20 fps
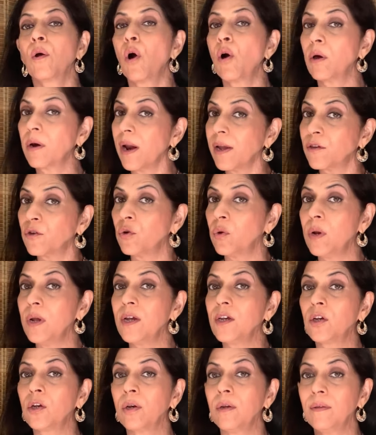
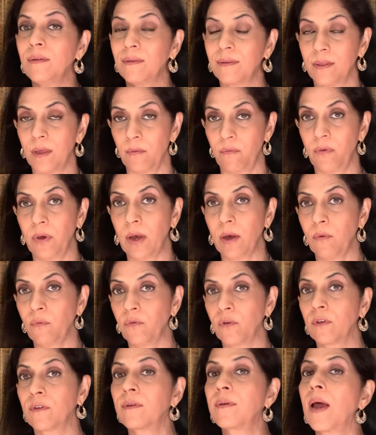Congratulations, Divya,
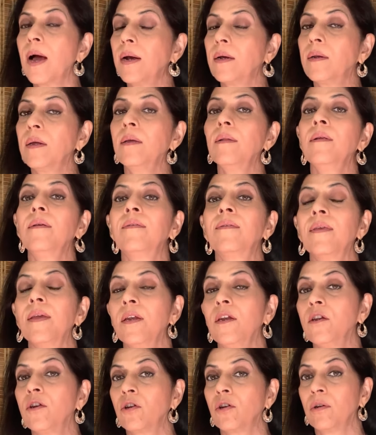for starting this
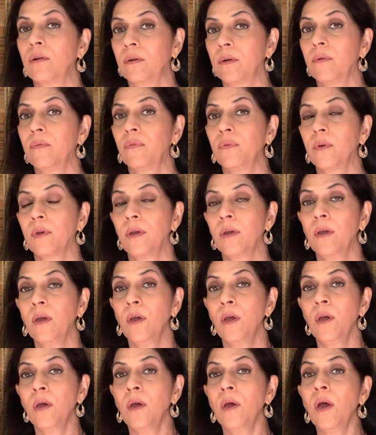initiative
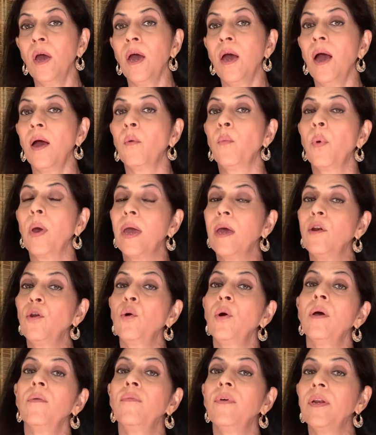where
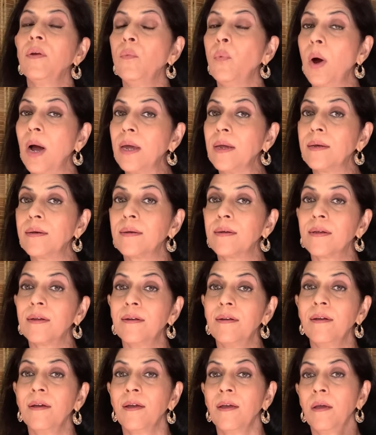you have
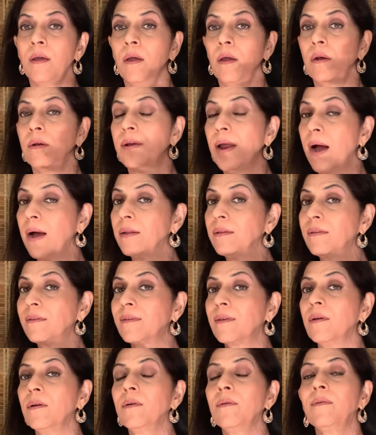invited
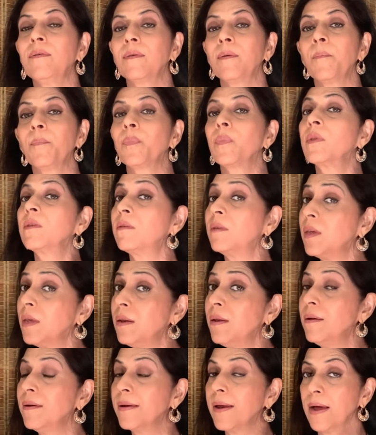dancers,
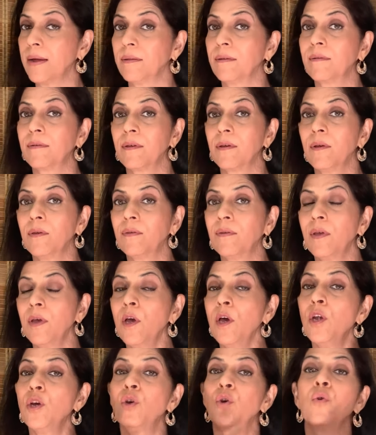senior dancers,
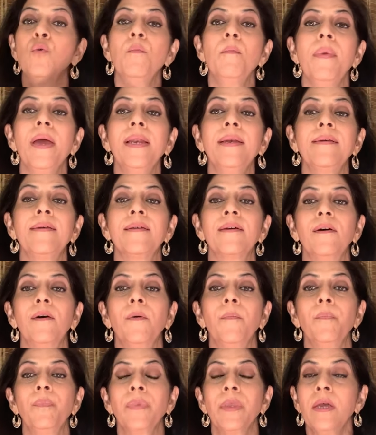to mentor
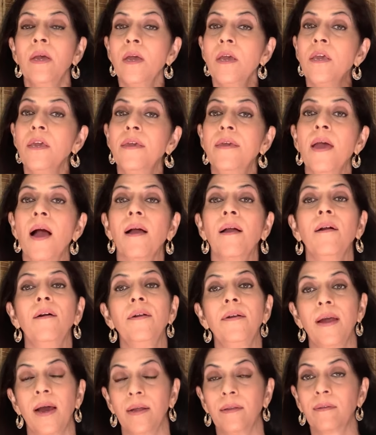
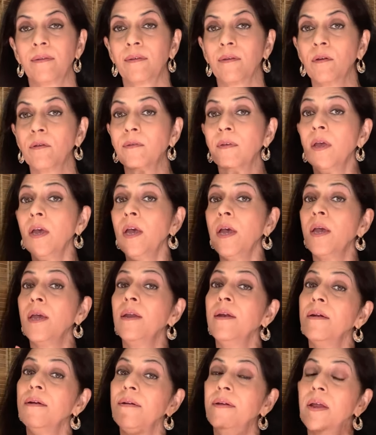younger dancers
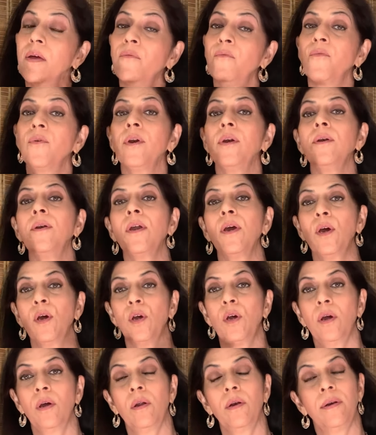in a different
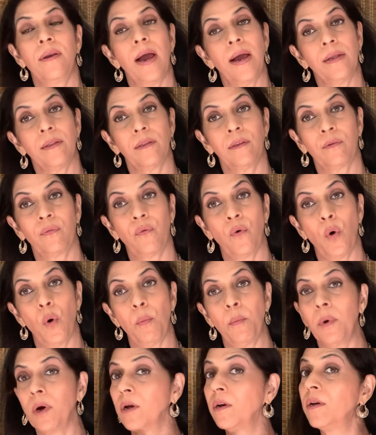dance
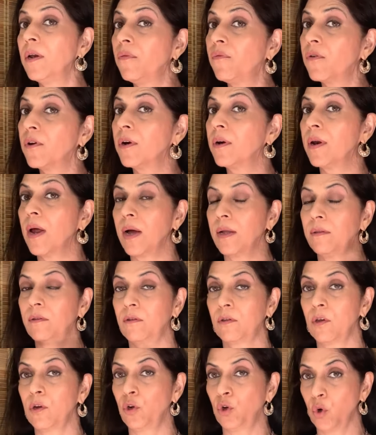form, a different
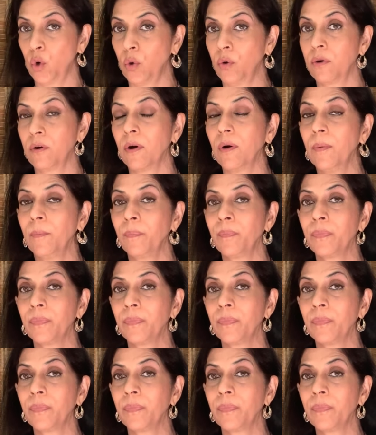dance genre.